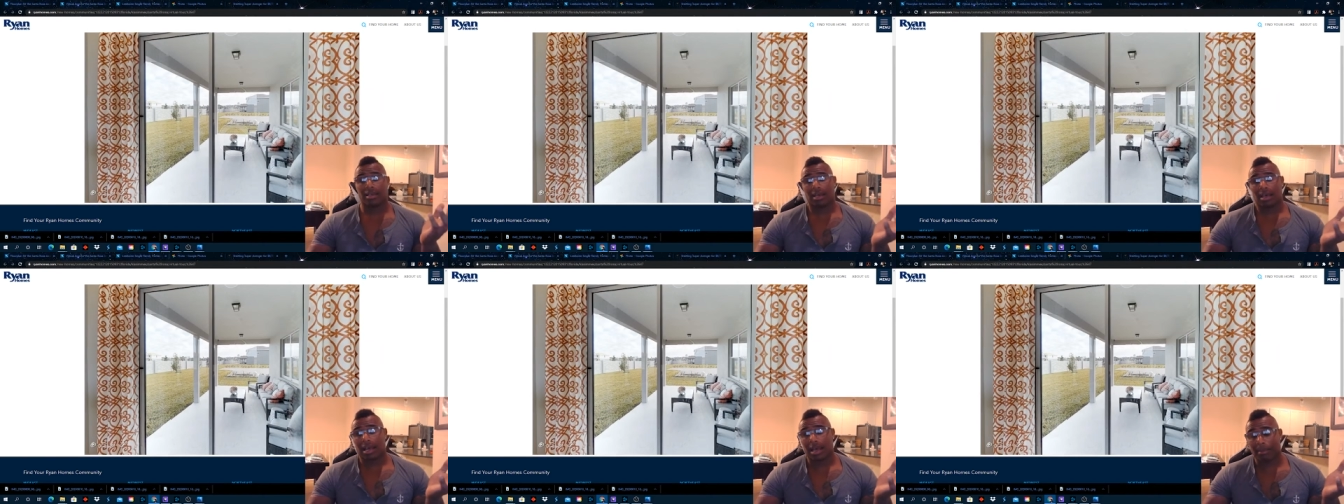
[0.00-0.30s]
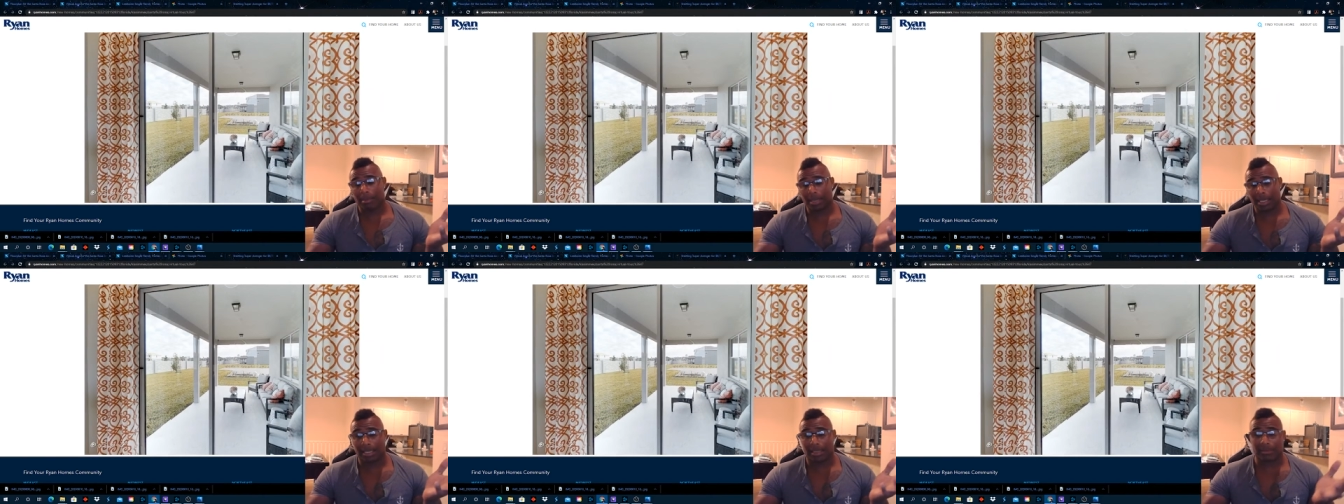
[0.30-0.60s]
I
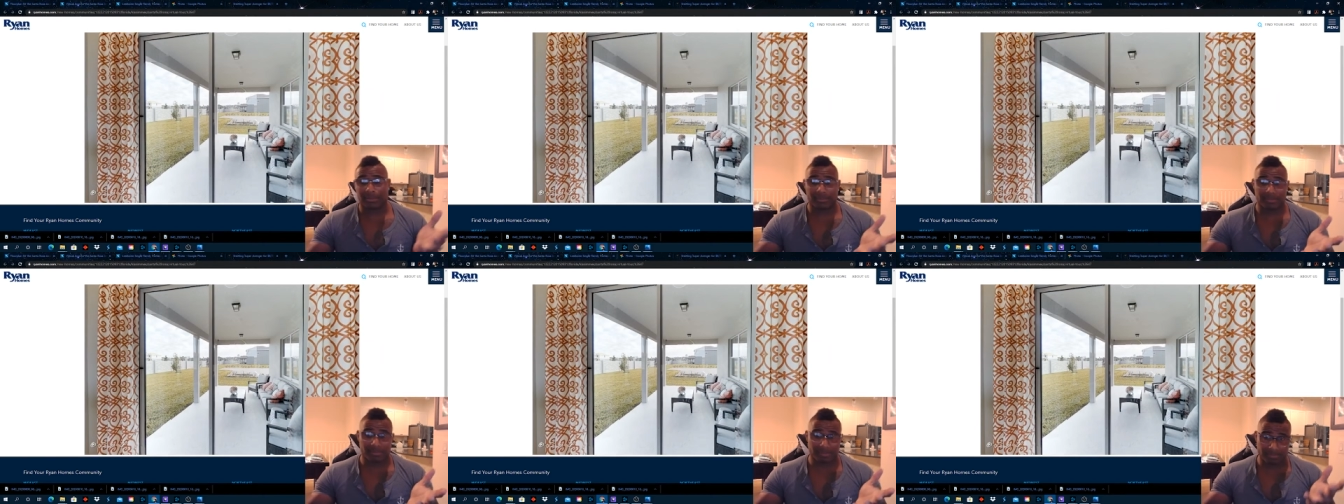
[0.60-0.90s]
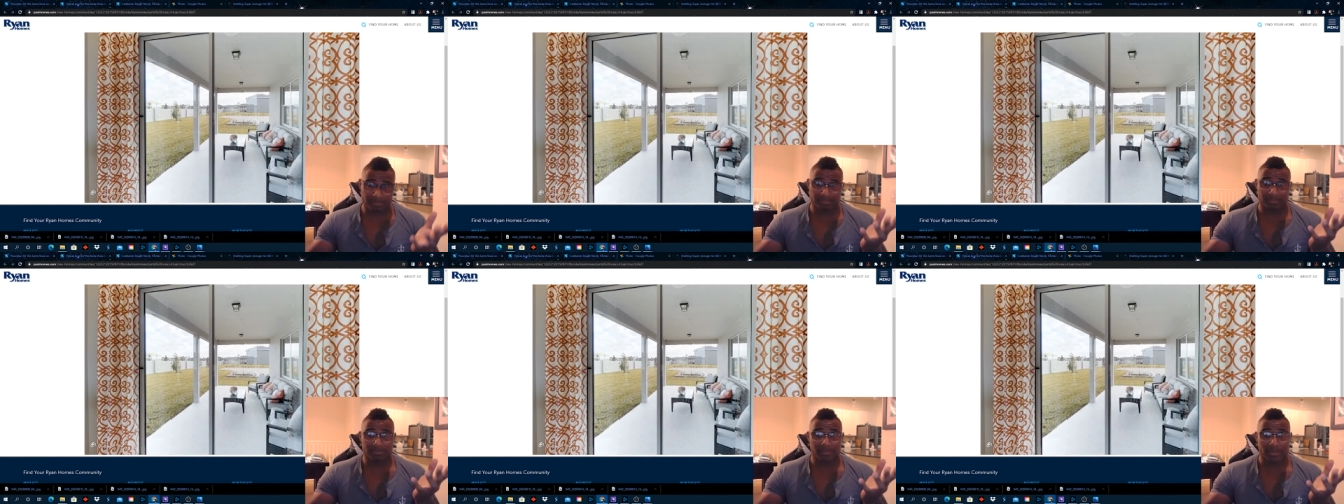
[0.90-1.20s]
mean,
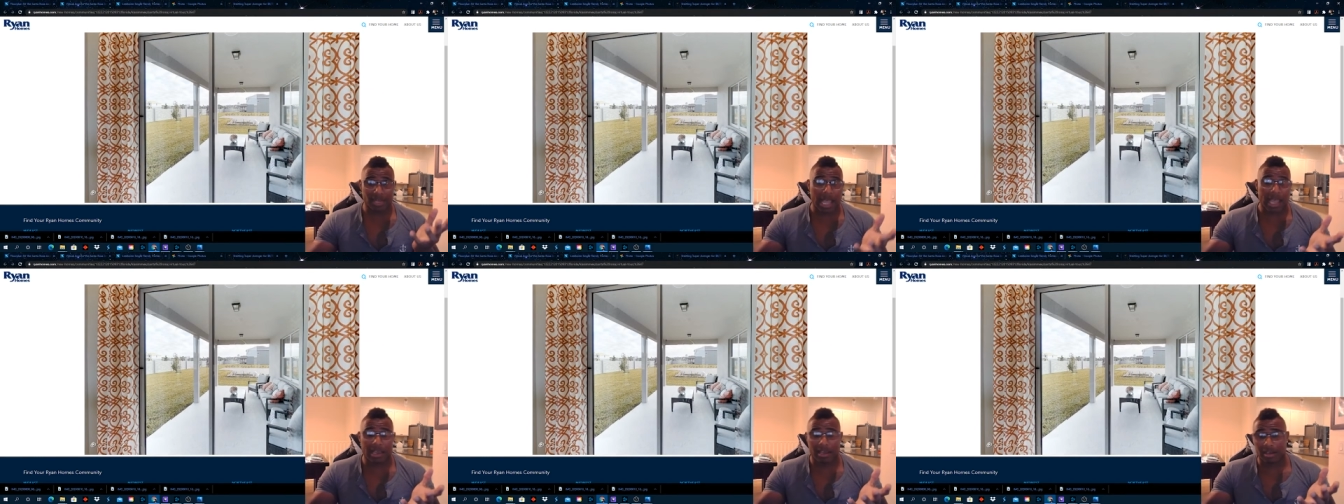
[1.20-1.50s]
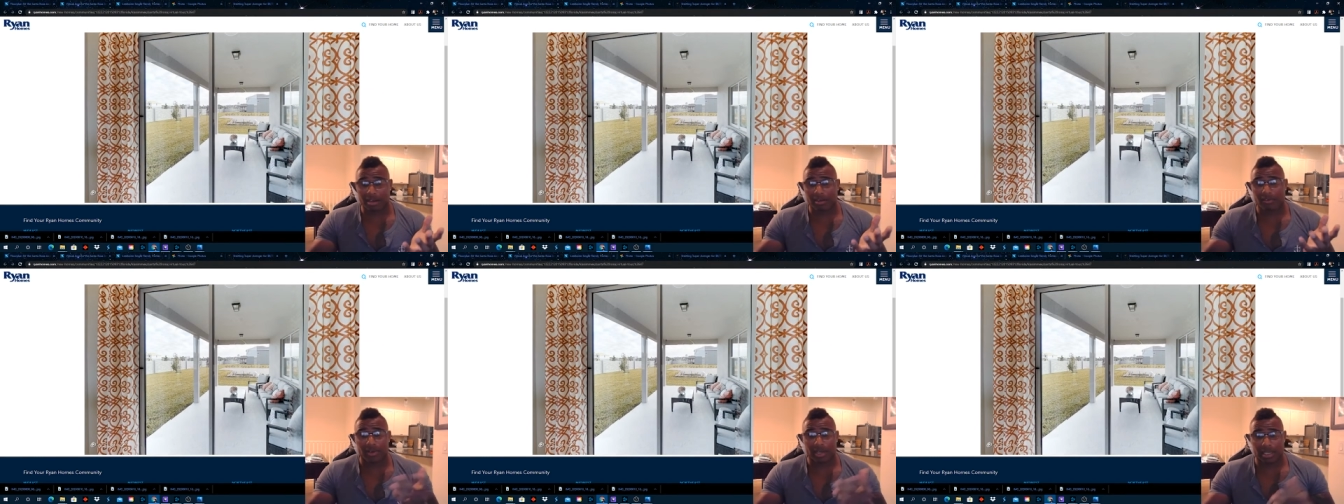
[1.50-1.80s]
I could
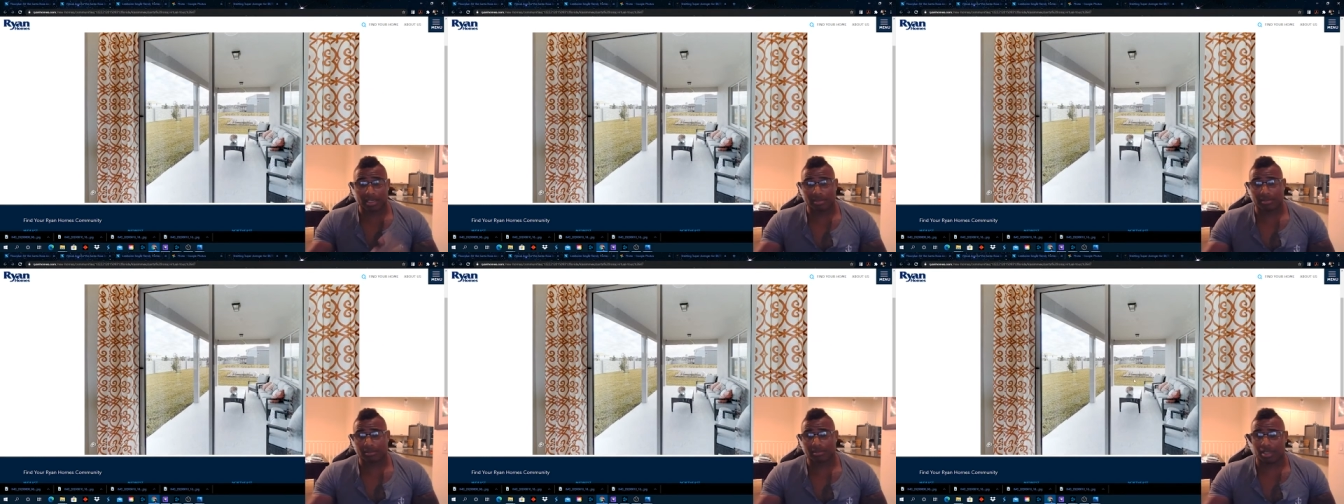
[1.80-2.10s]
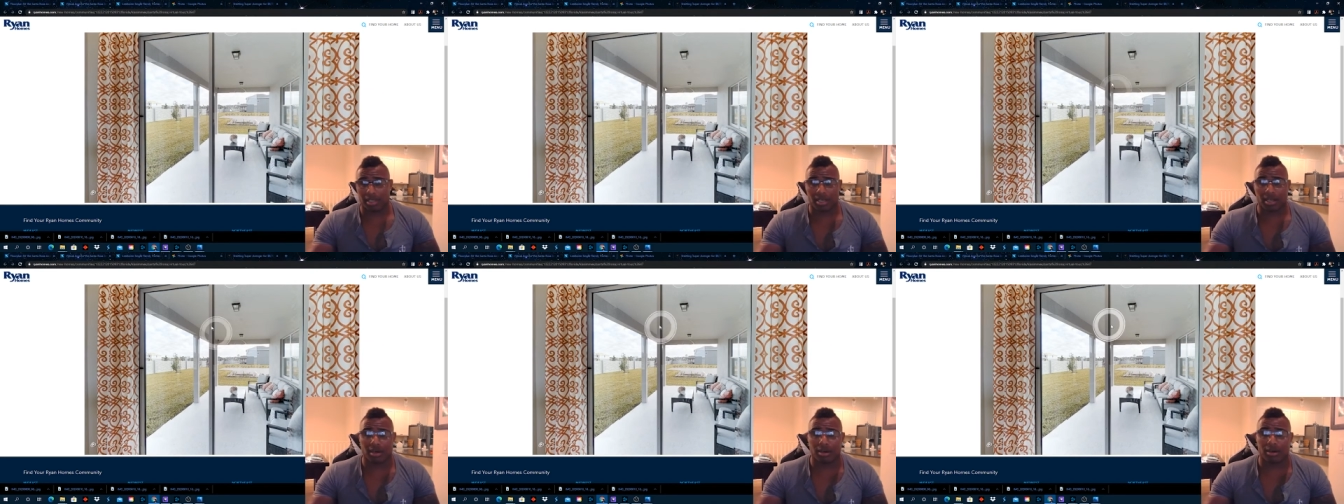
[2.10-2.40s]
have went,
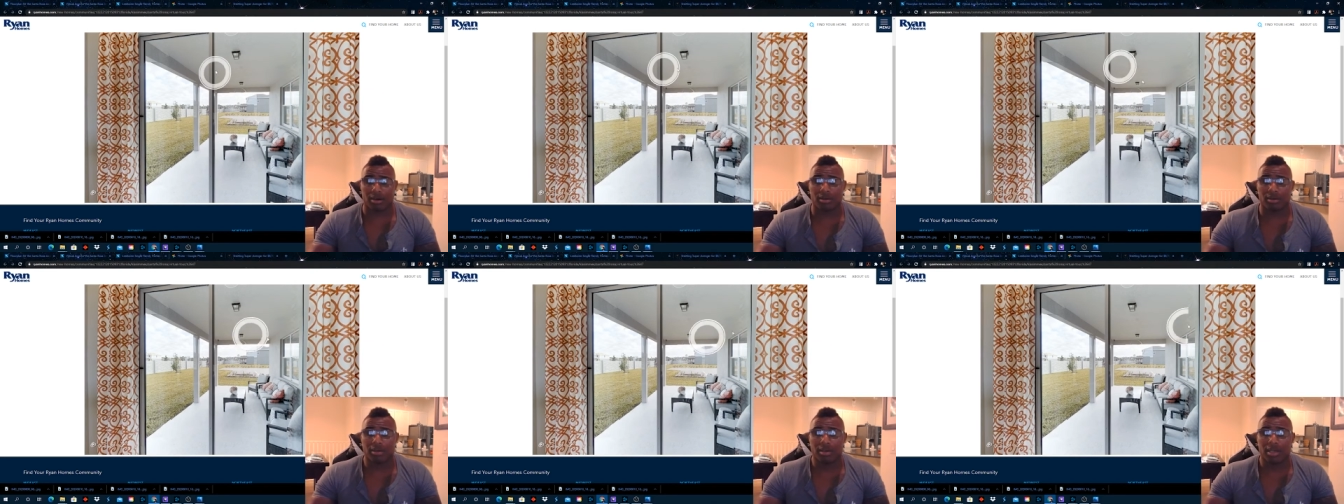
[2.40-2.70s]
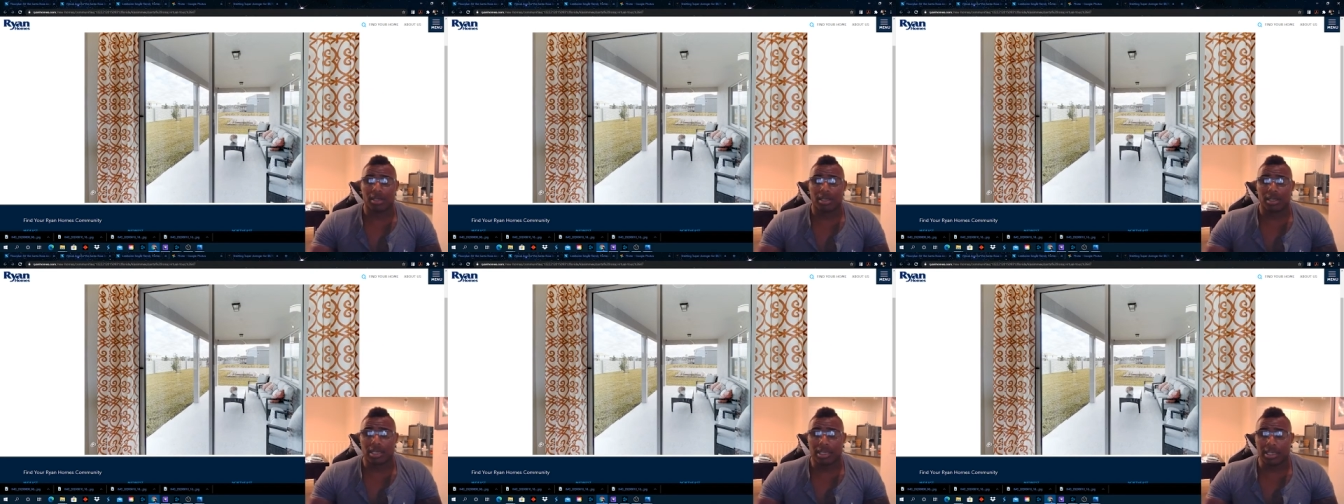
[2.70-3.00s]
you know,
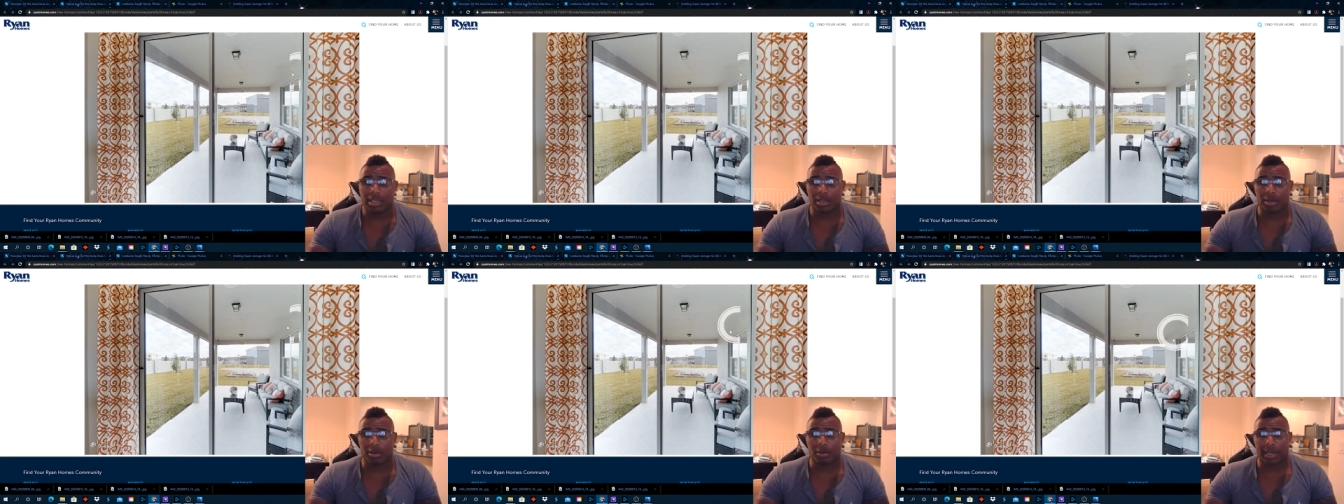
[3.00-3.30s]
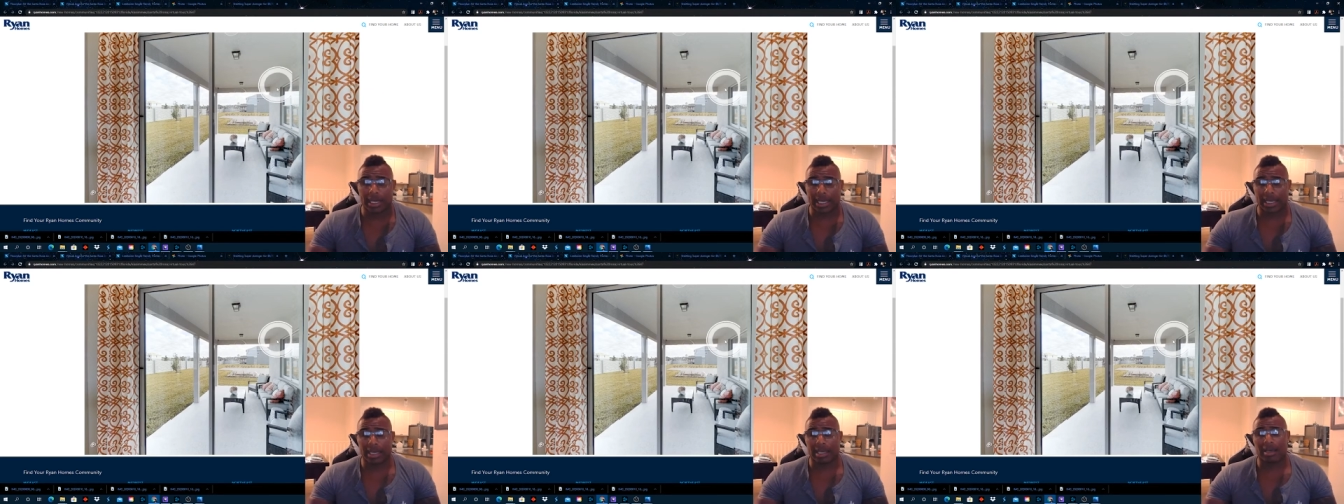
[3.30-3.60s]
either
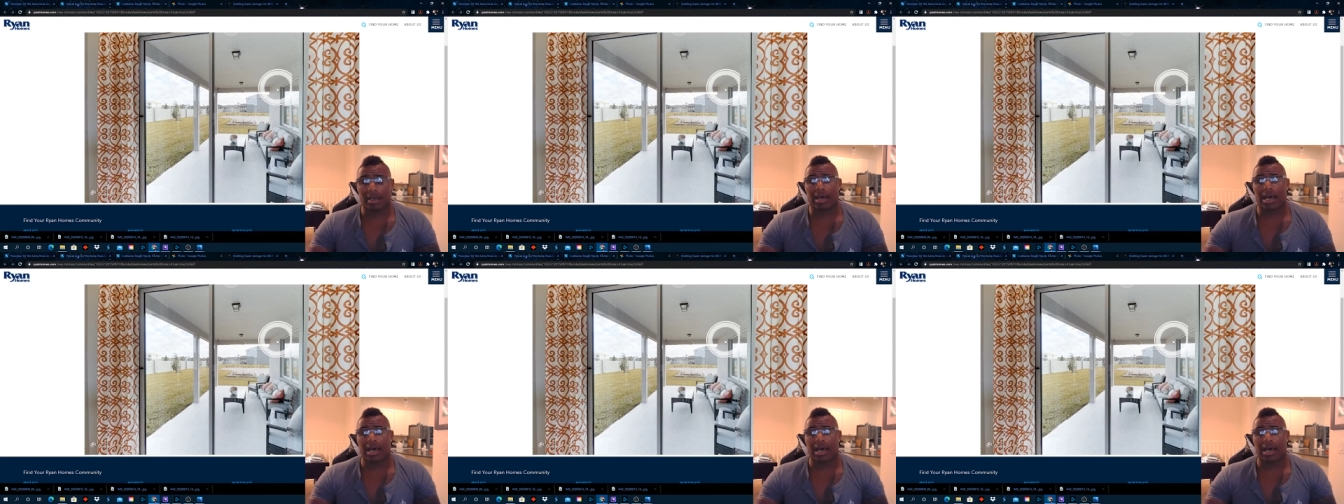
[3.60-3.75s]
way.